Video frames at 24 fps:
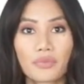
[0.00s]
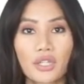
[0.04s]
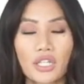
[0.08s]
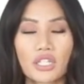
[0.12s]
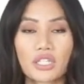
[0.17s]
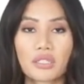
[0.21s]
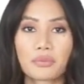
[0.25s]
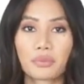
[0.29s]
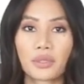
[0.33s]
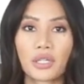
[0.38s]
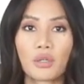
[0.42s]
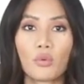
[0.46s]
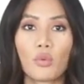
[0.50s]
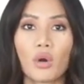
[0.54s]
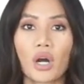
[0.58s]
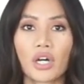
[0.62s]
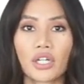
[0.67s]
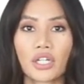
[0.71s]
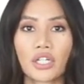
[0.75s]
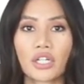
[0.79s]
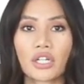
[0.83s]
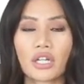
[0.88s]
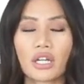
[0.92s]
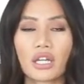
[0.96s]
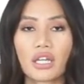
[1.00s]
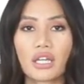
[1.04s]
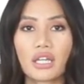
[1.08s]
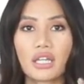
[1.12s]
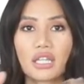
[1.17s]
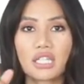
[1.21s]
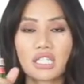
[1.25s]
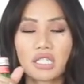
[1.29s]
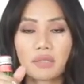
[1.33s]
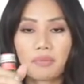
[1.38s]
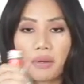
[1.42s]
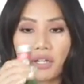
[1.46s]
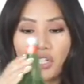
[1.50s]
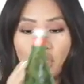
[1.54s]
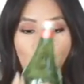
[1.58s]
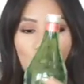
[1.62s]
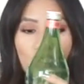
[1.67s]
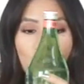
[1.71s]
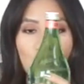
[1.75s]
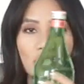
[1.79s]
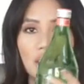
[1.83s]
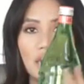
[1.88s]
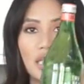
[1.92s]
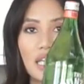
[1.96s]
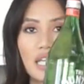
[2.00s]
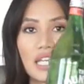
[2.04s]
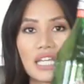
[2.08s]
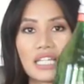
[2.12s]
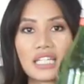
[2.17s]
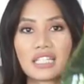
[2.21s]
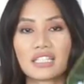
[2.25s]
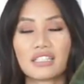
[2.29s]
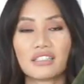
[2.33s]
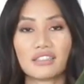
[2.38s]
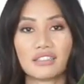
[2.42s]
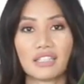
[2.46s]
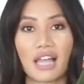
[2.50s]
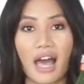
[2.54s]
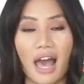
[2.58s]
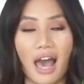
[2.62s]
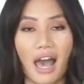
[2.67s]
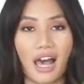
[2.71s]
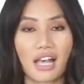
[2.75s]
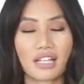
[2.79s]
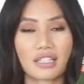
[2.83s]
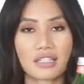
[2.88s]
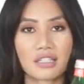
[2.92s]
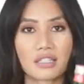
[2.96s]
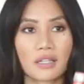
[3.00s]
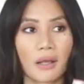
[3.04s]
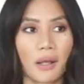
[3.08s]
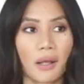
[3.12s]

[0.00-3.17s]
Spring water, especially in glass.